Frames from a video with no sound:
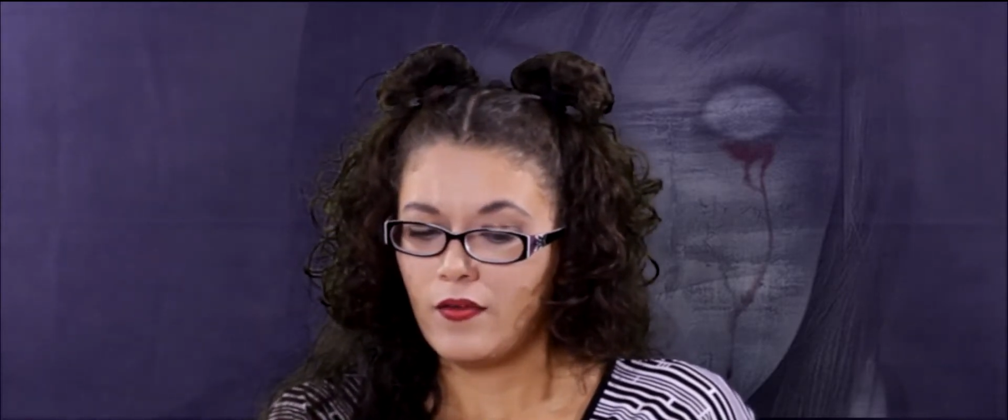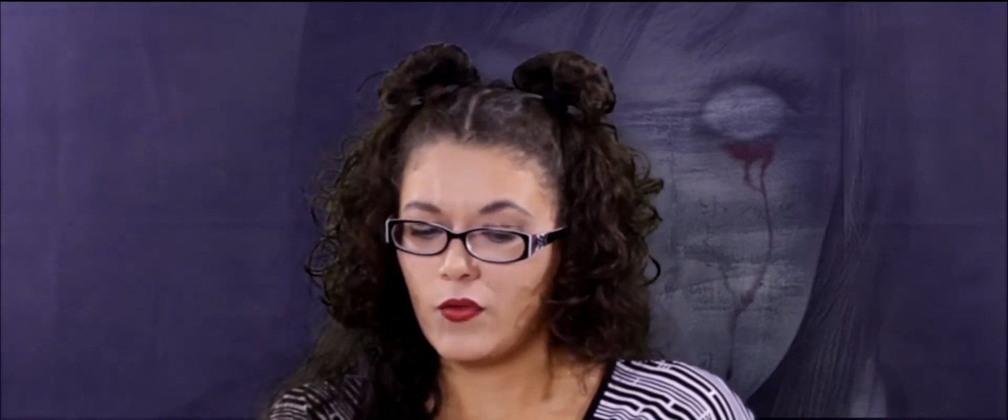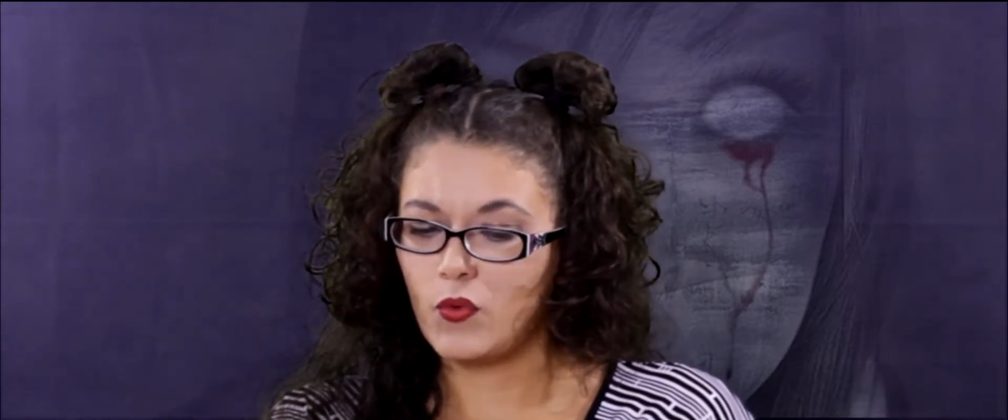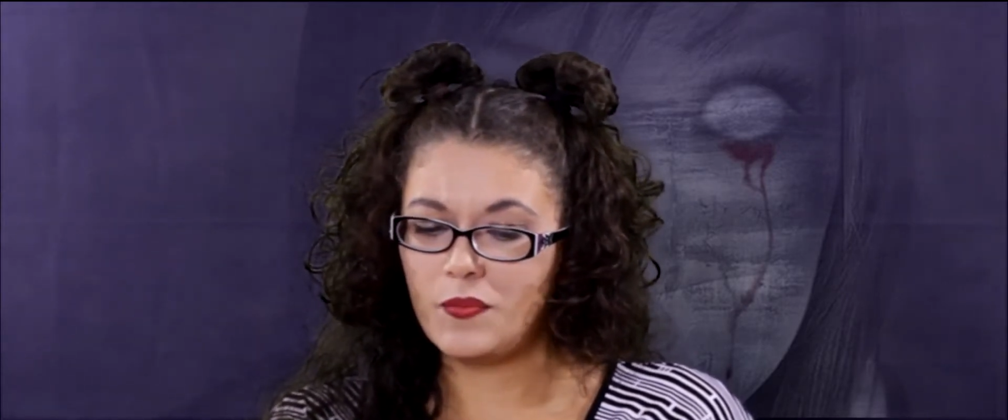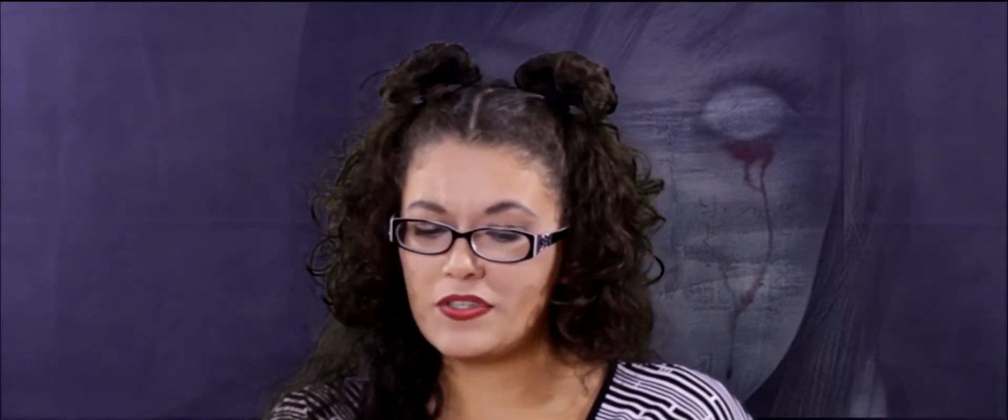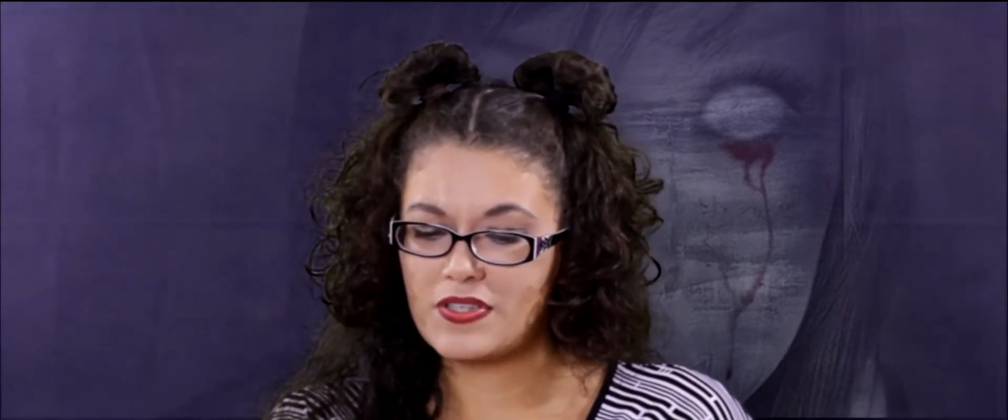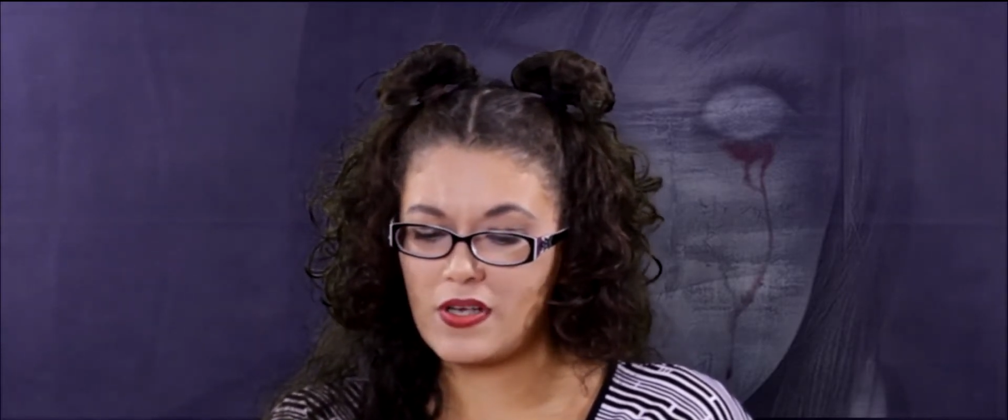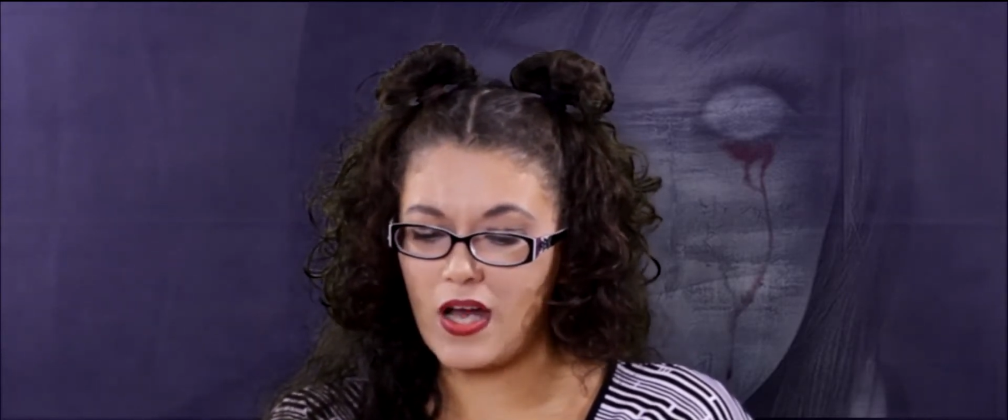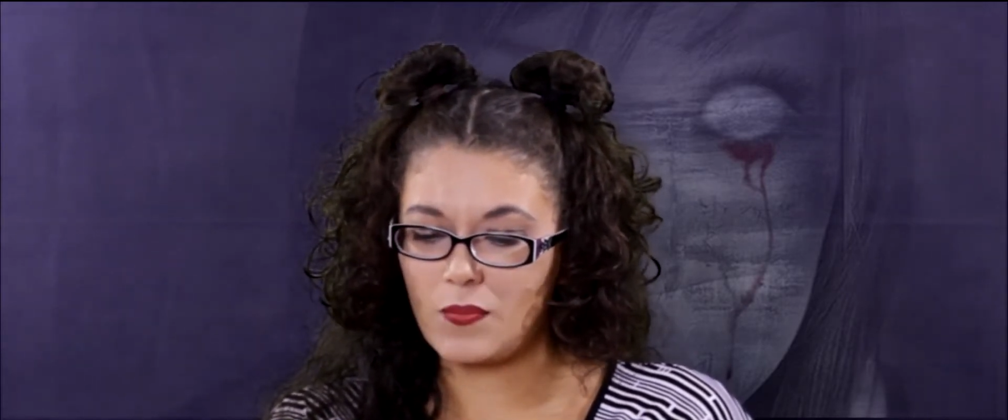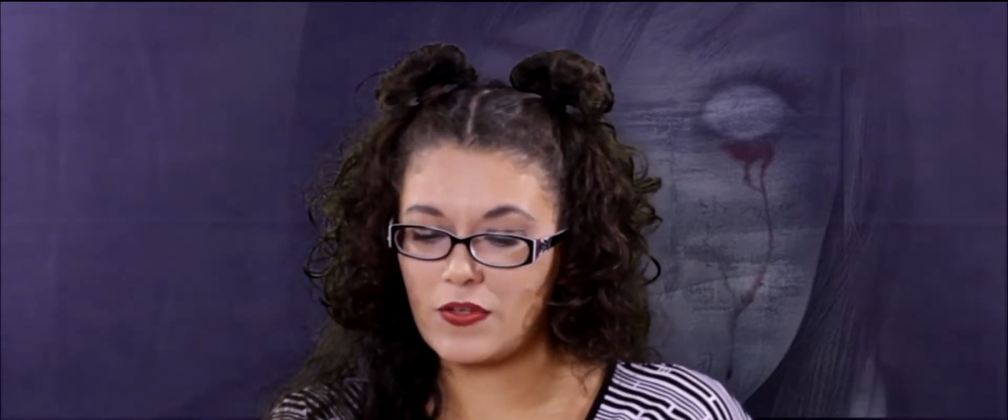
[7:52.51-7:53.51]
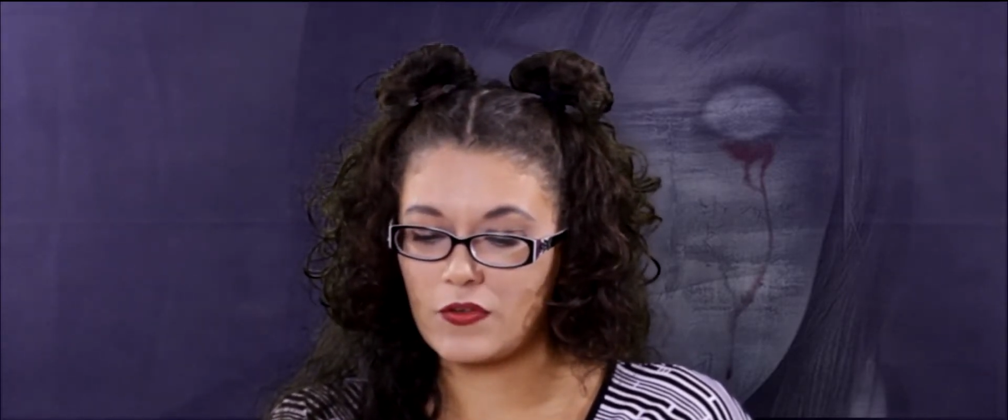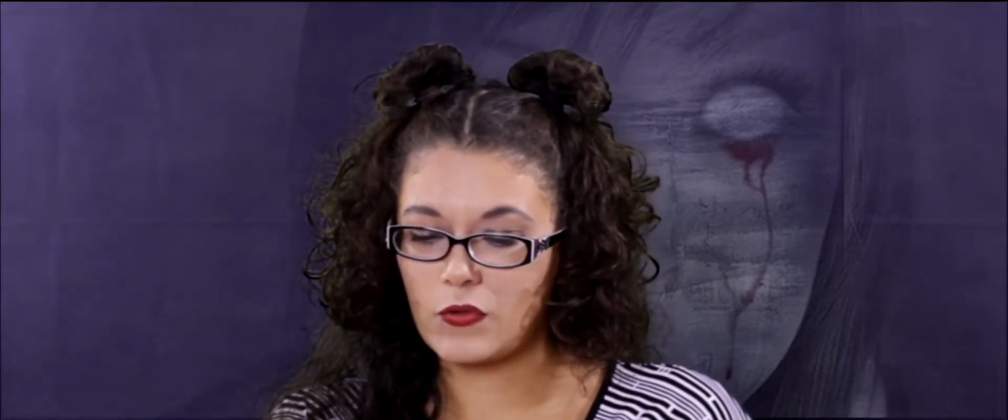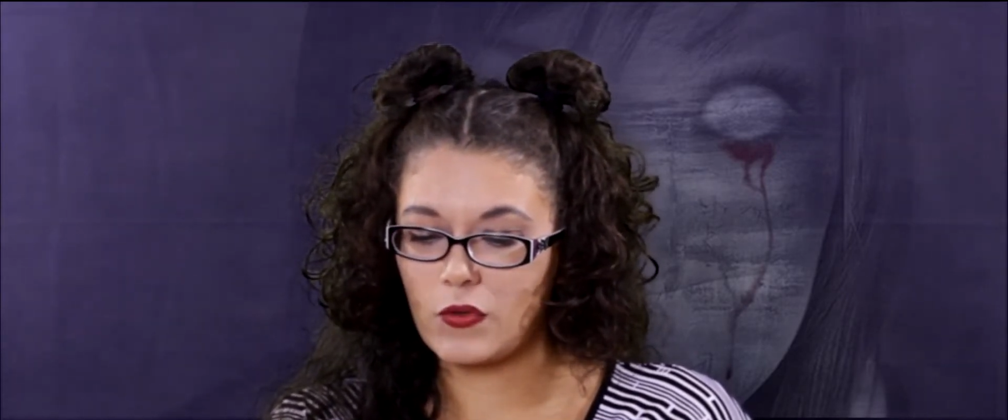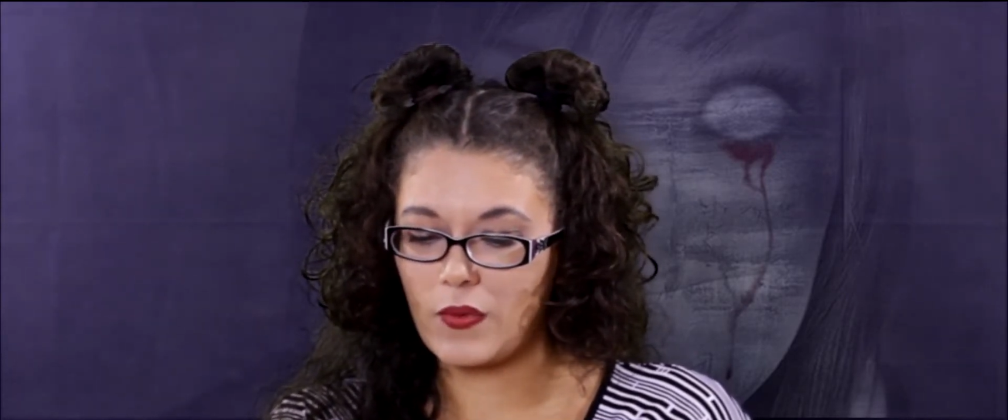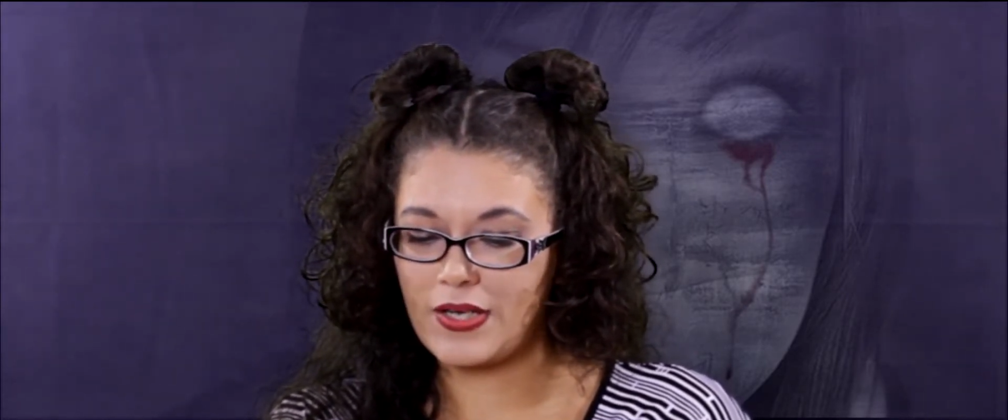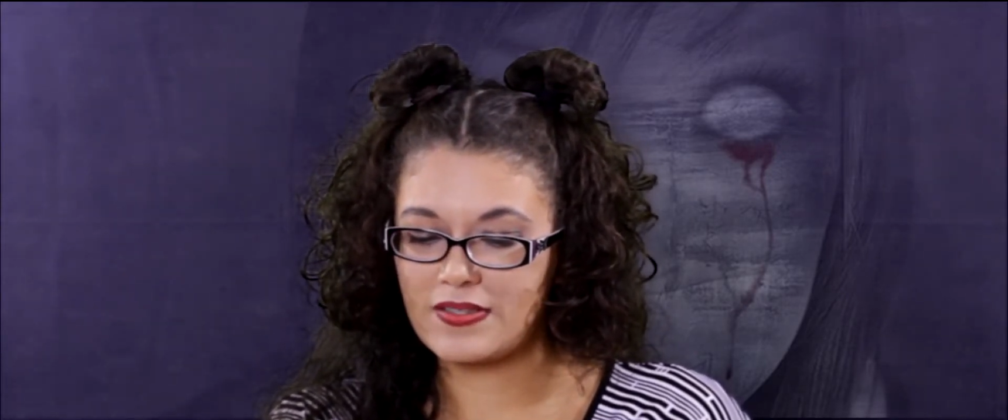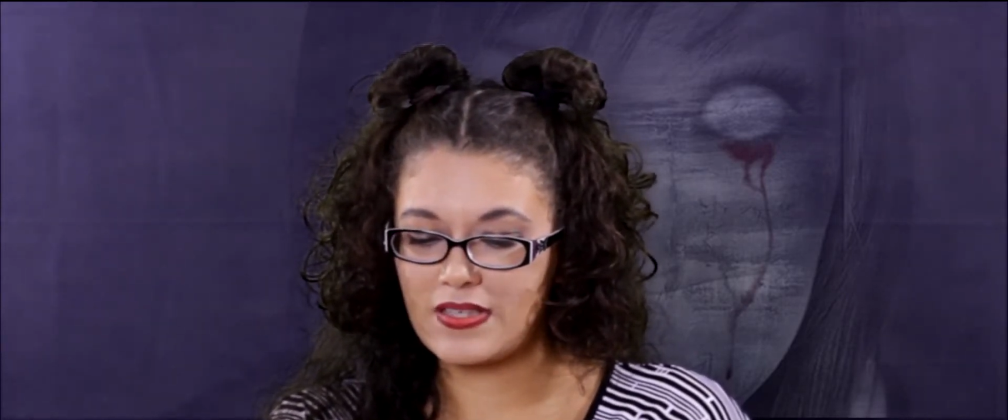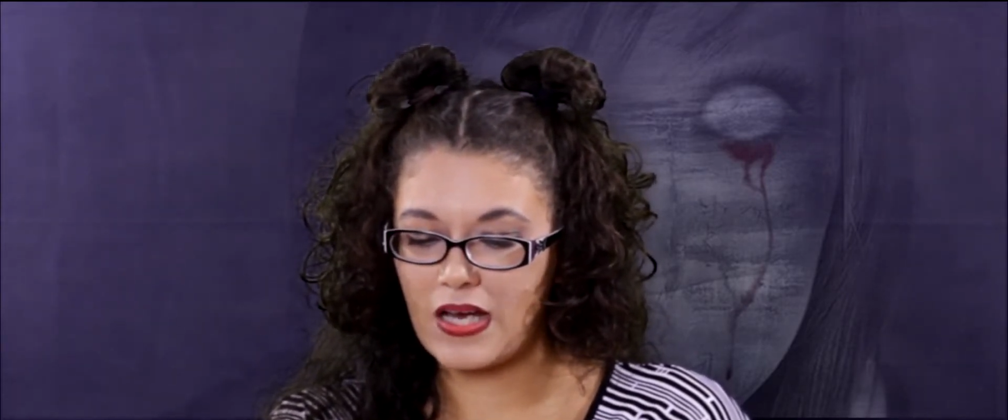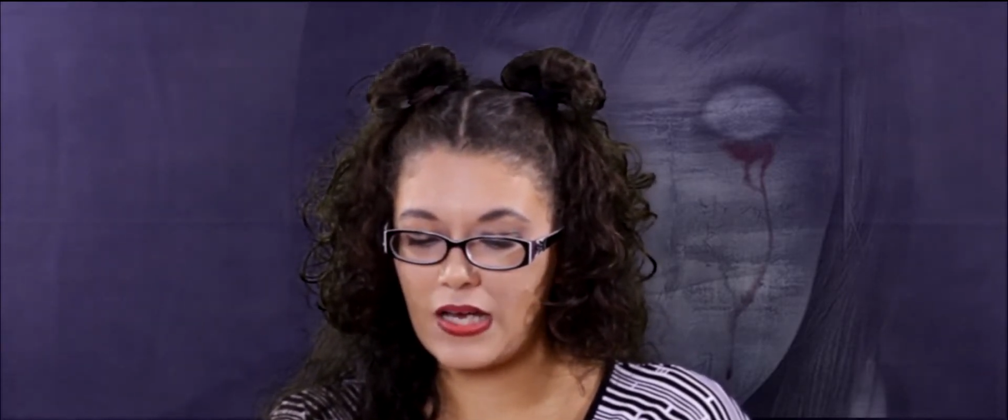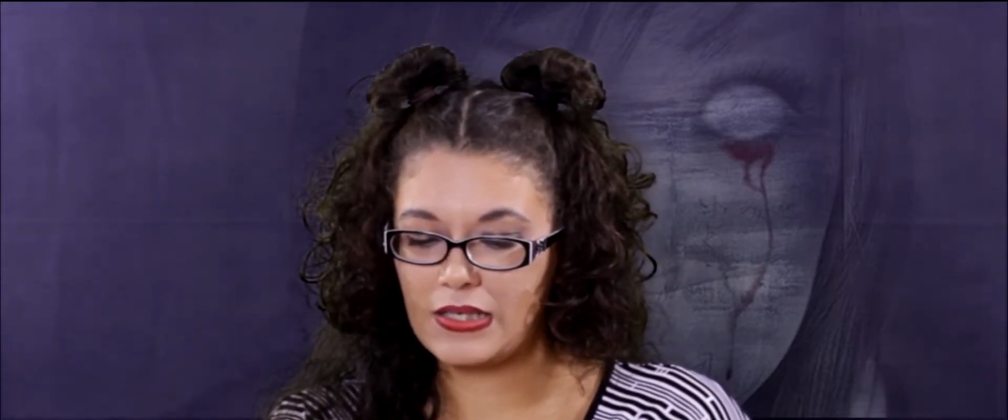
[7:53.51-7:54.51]
The woman stopped at the doorway and
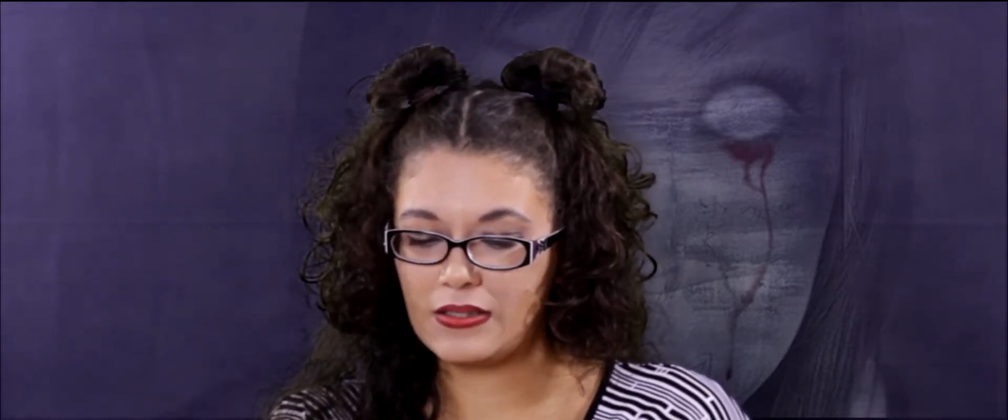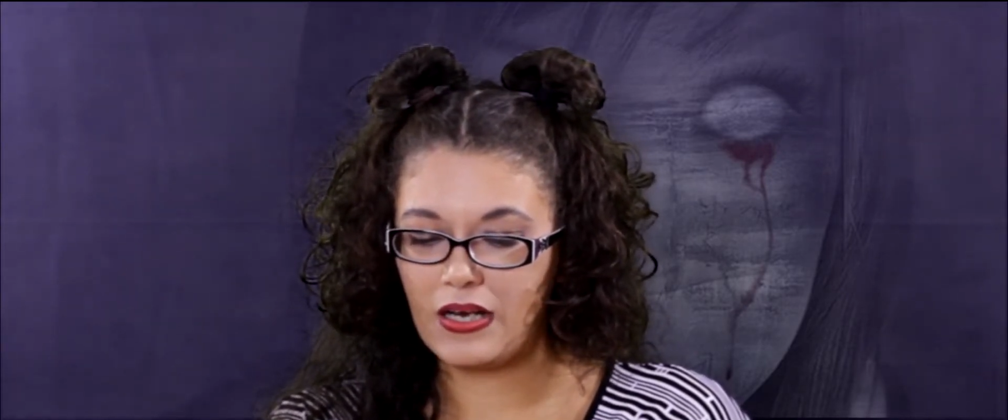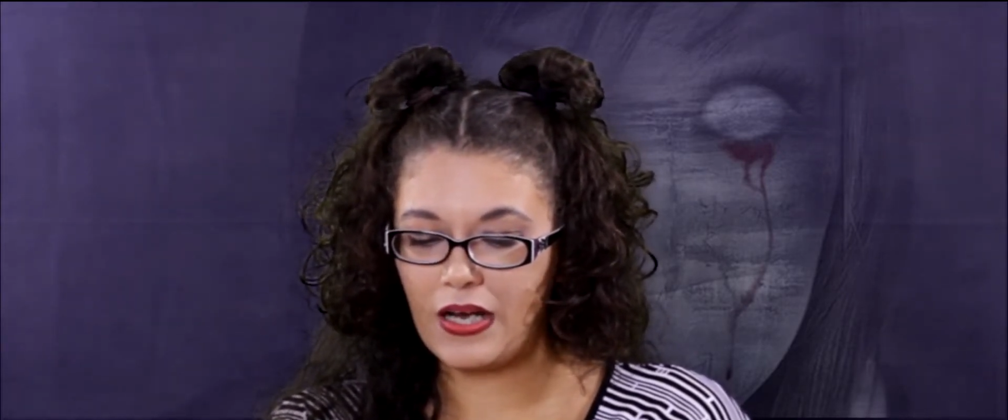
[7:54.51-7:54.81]
sighed.